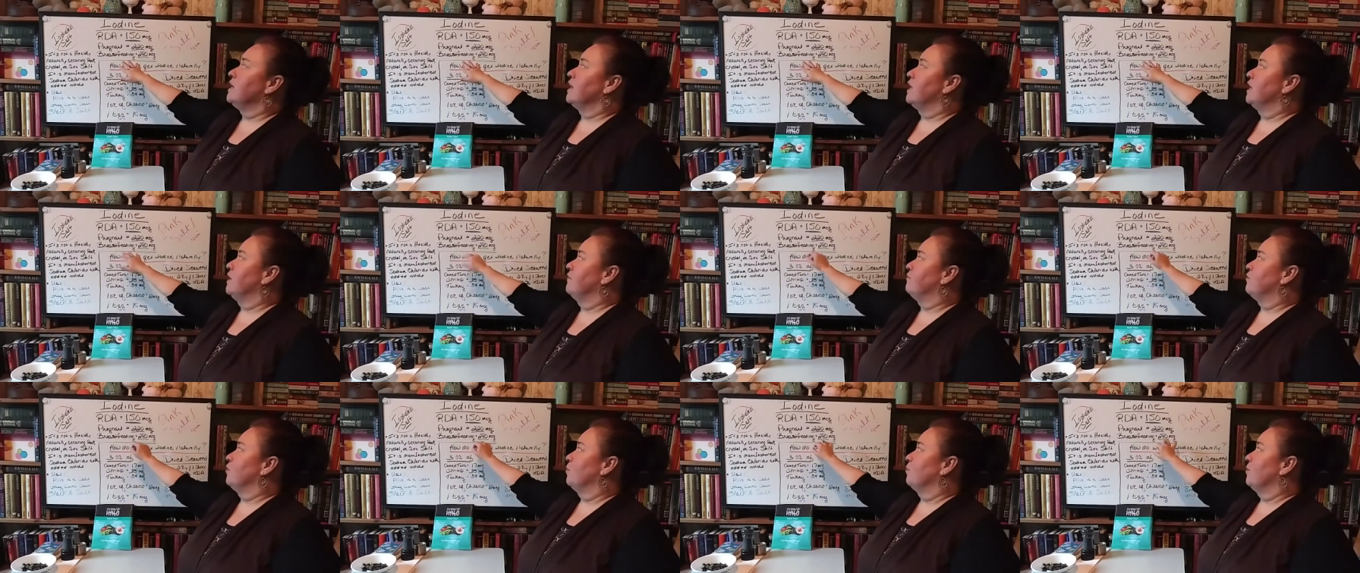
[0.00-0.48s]

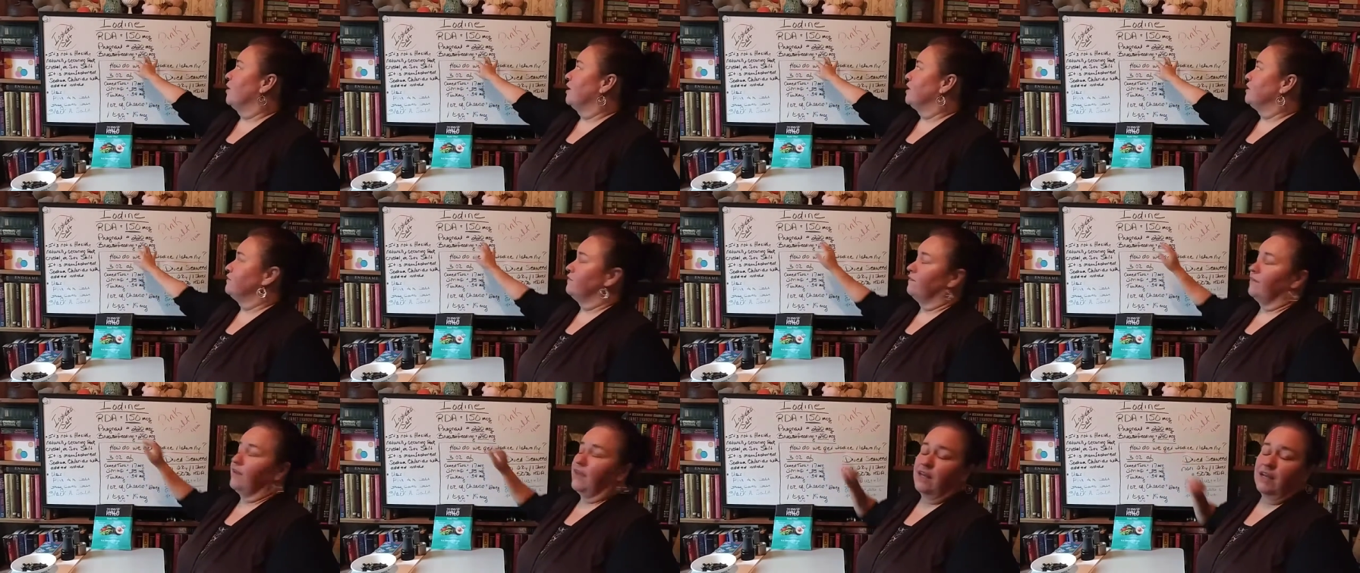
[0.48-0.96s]
and if you're
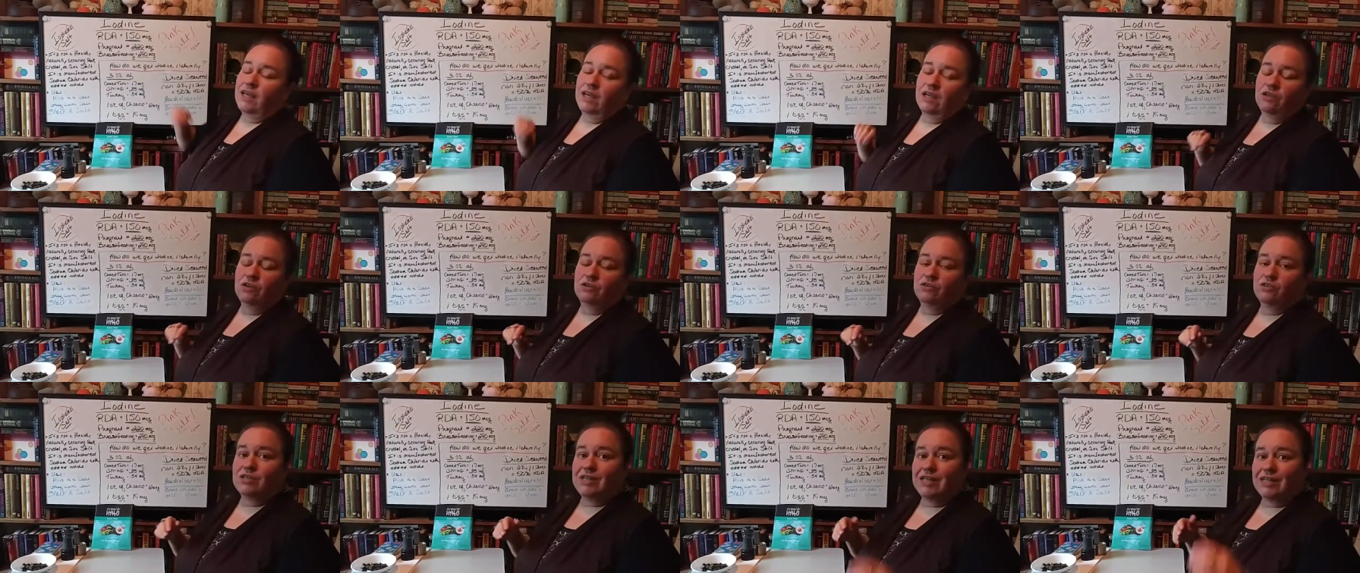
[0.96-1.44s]

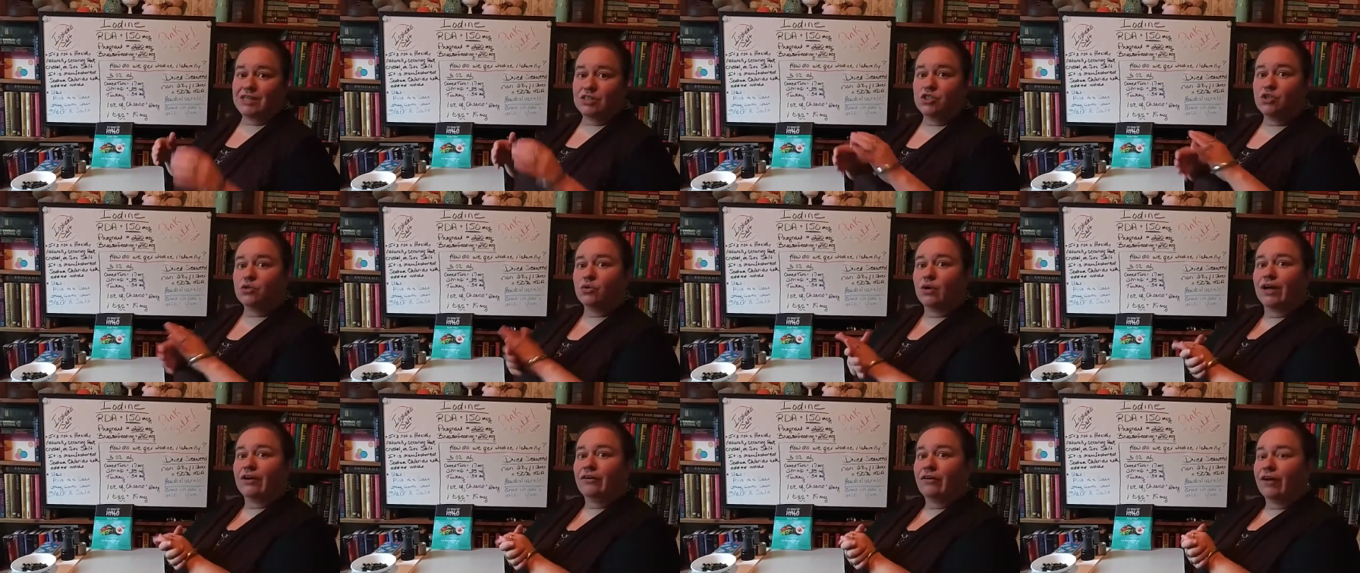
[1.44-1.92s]
breastfeeding, you need
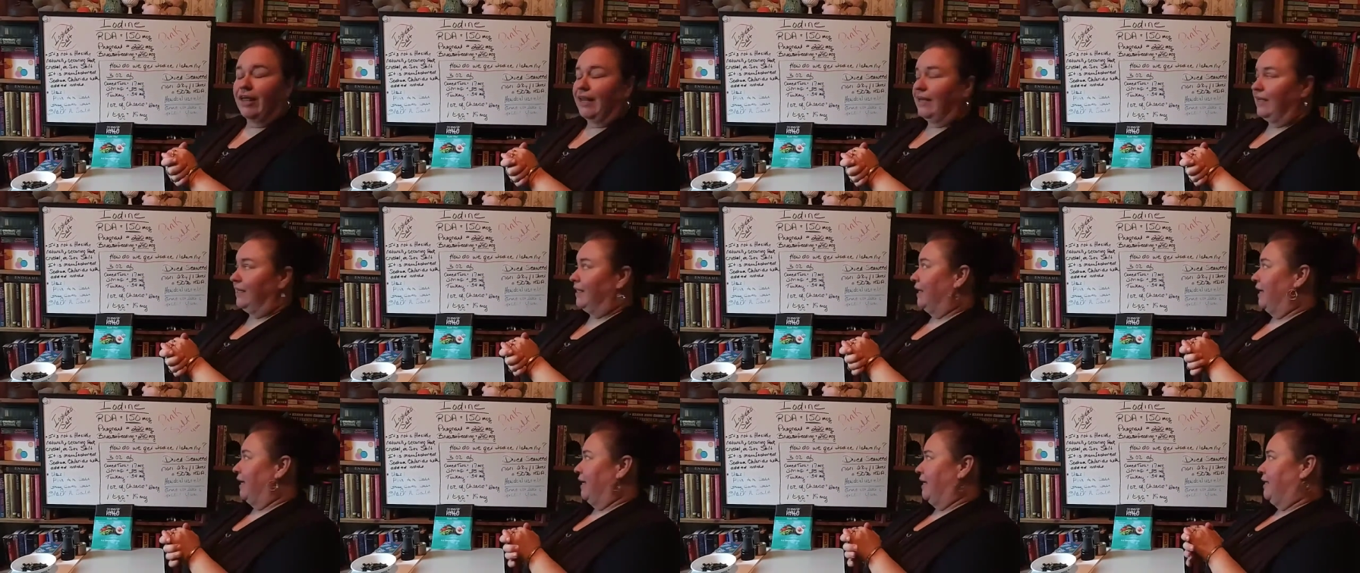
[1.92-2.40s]

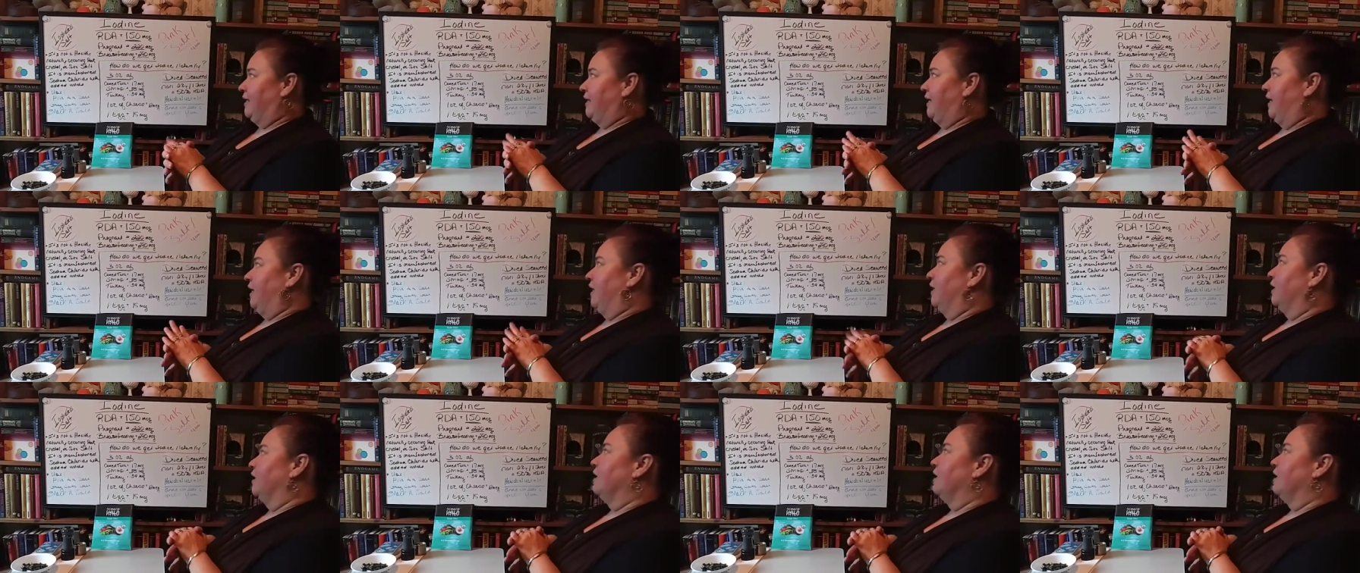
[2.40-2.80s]
290.